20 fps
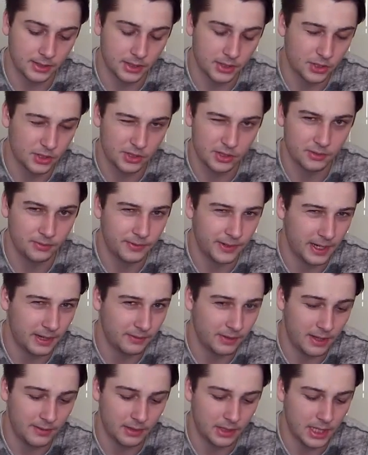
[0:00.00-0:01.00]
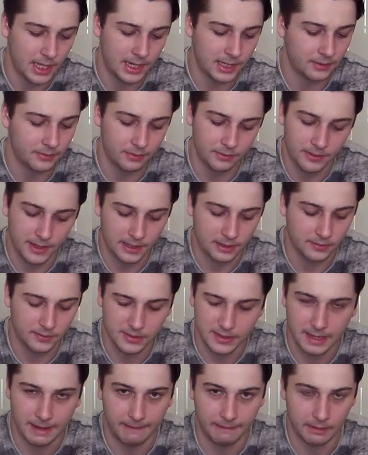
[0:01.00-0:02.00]
It's just something I've never liked for the fact of
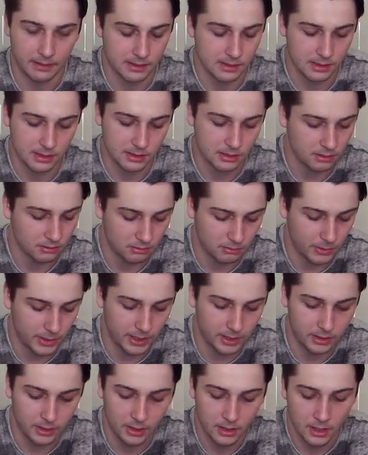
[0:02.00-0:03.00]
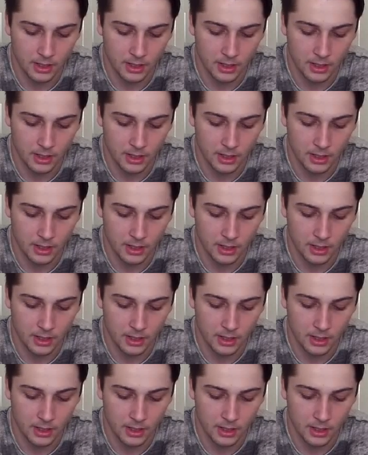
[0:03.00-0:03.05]
scales. It's something weird.